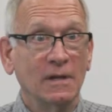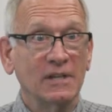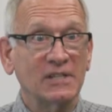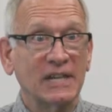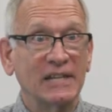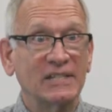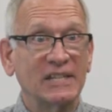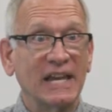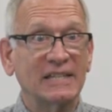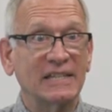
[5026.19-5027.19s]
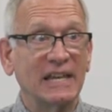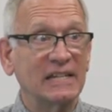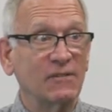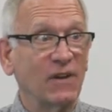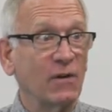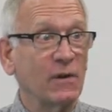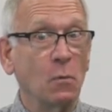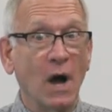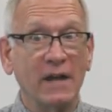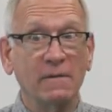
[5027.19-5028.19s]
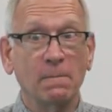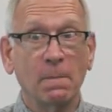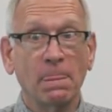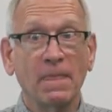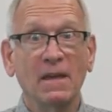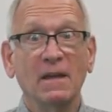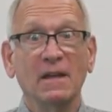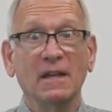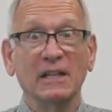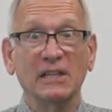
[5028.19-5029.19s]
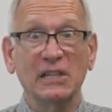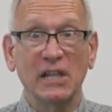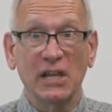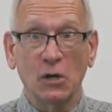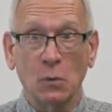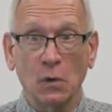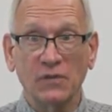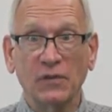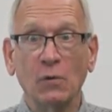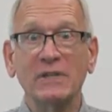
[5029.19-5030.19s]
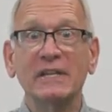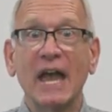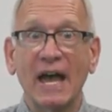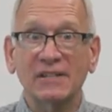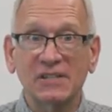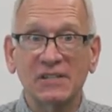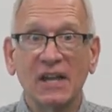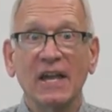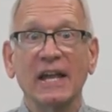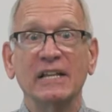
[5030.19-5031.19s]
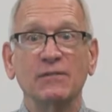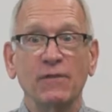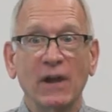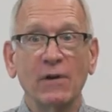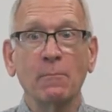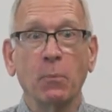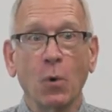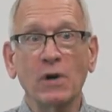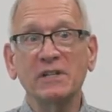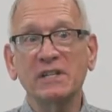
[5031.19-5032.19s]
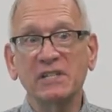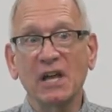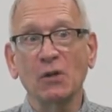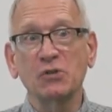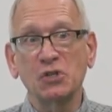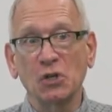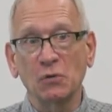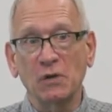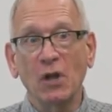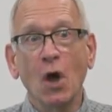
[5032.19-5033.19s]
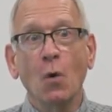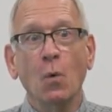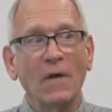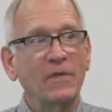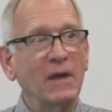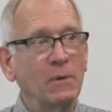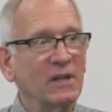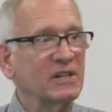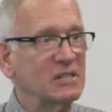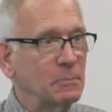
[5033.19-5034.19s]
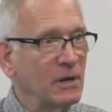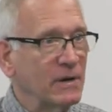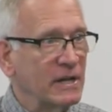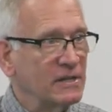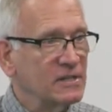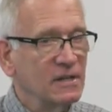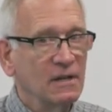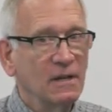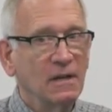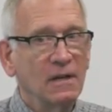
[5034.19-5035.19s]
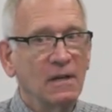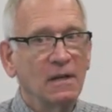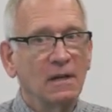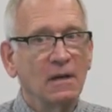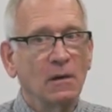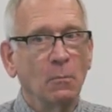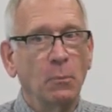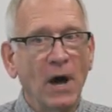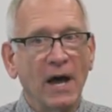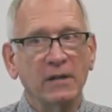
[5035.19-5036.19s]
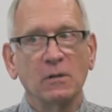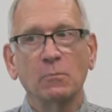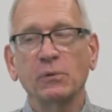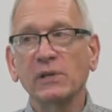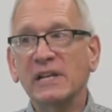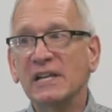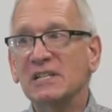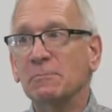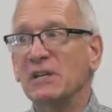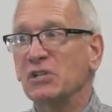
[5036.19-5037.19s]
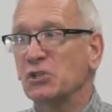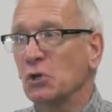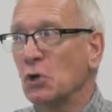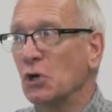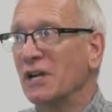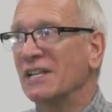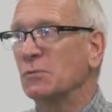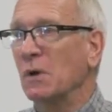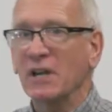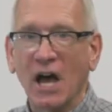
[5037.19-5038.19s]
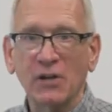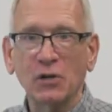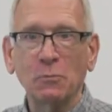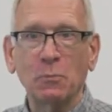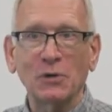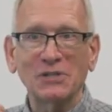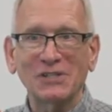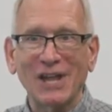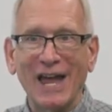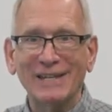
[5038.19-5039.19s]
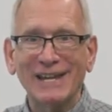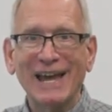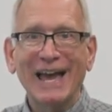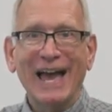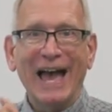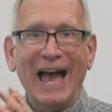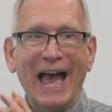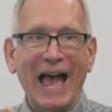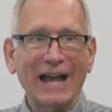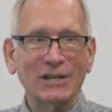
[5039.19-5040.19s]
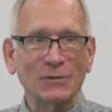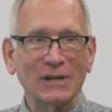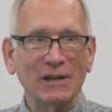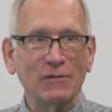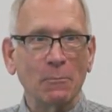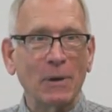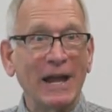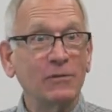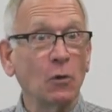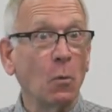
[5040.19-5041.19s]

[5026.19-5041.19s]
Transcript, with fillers: Because kids take things very what? Literal. So yes, it's very important to tell children what they will experience. But please be sure it's 100% accurate. If you paint the